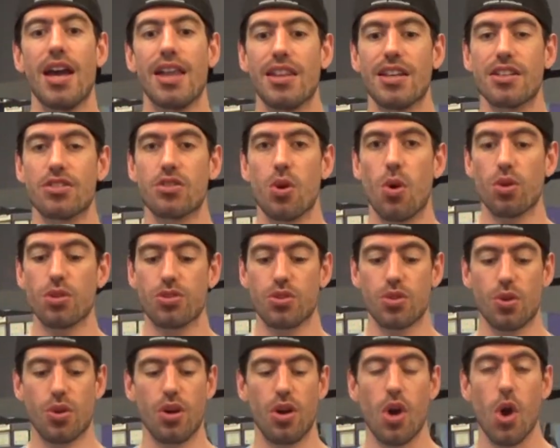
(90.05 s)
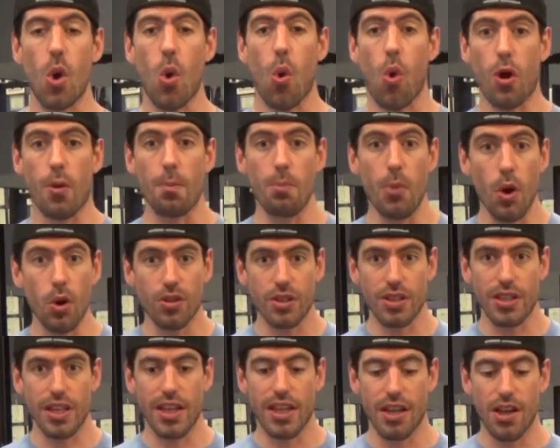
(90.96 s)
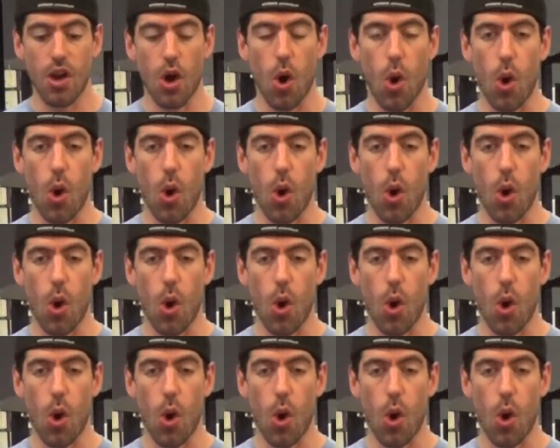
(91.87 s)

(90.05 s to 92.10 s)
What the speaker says: This also hormonally